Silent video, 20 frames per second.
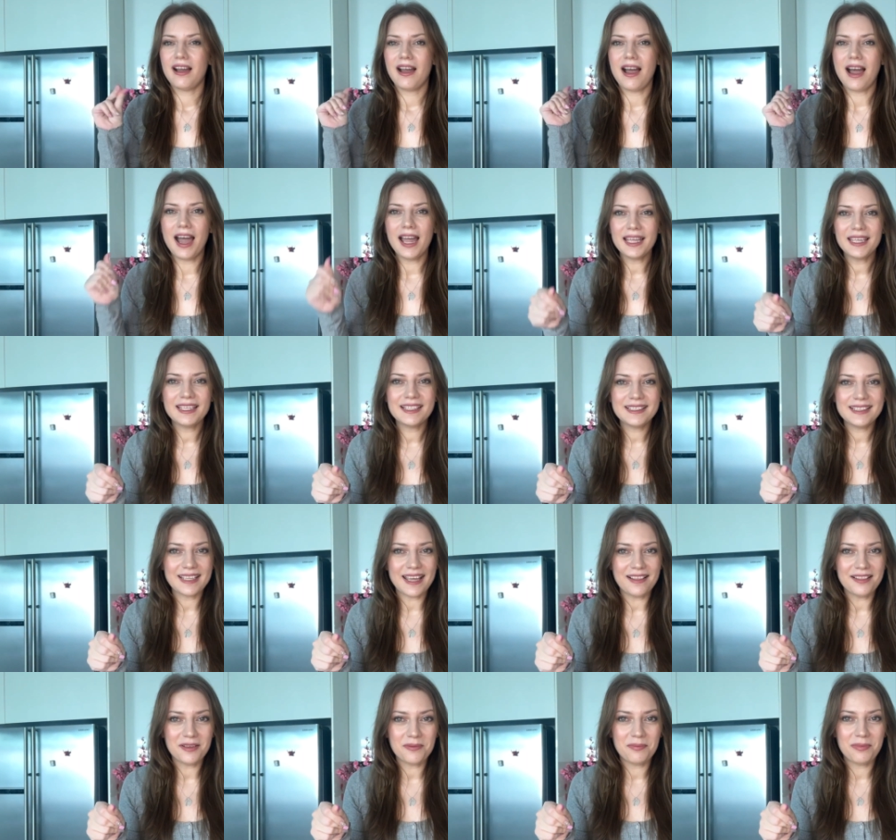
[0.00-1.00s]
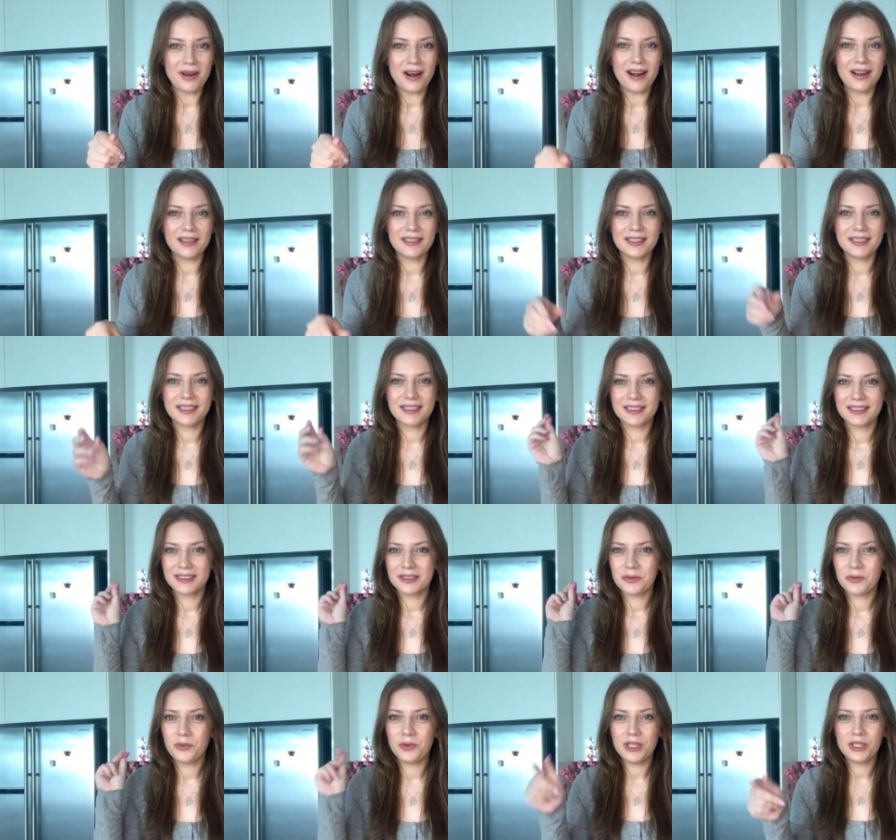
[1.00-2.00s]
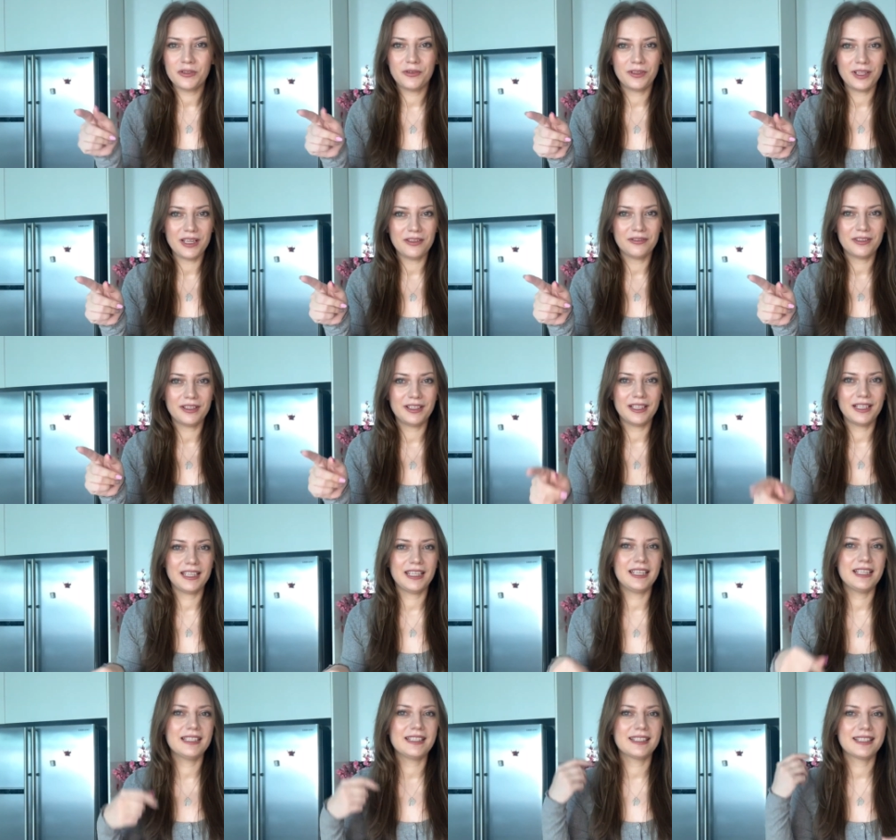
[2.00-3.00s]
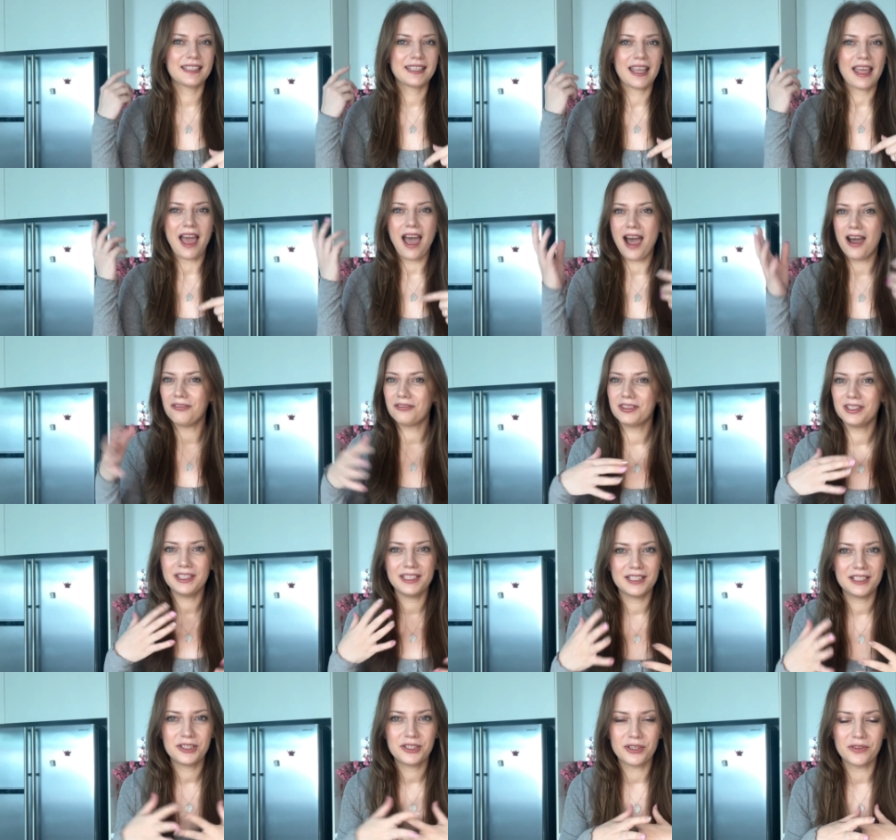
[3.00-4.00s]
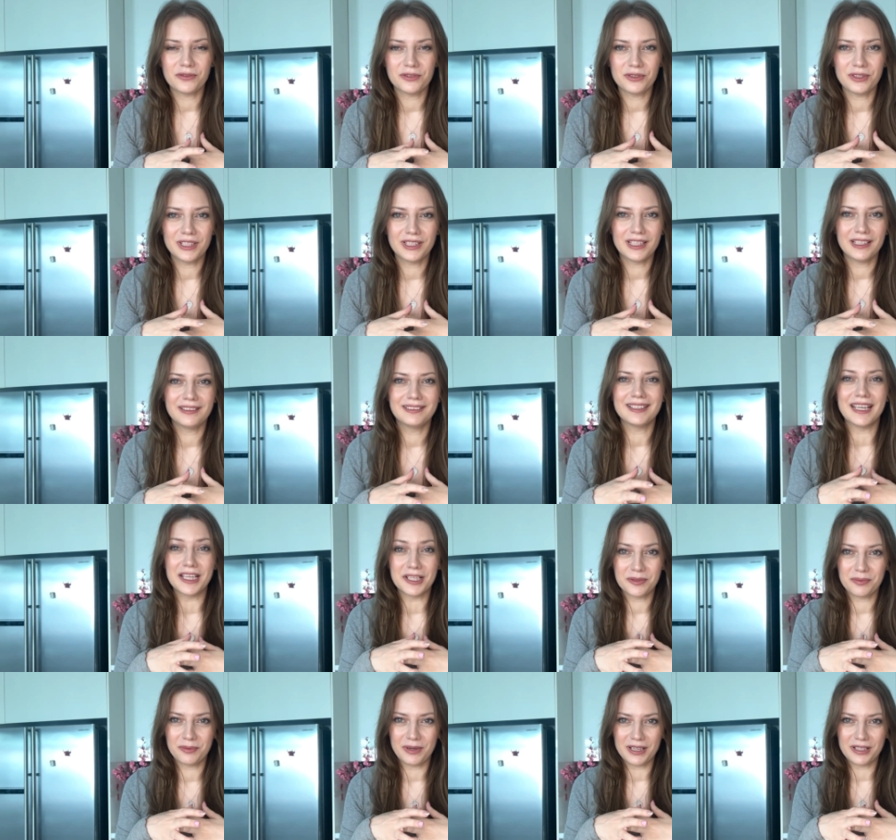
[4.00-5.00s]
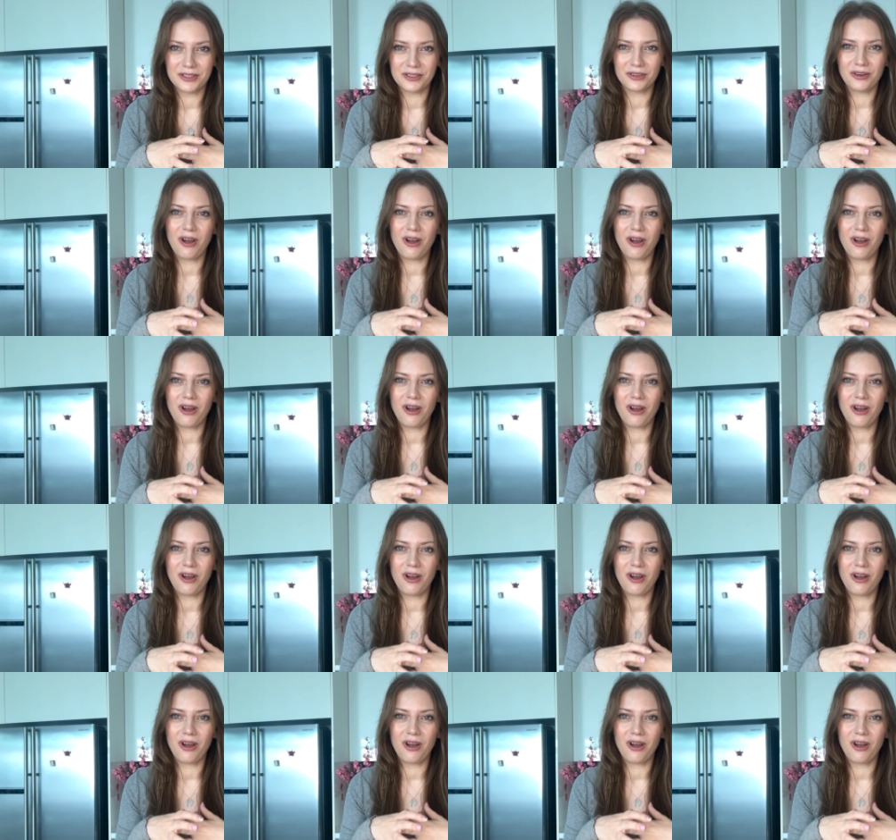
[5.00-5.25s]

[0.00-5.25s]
I can tell apart which flavor it is after years of drinking Nespresso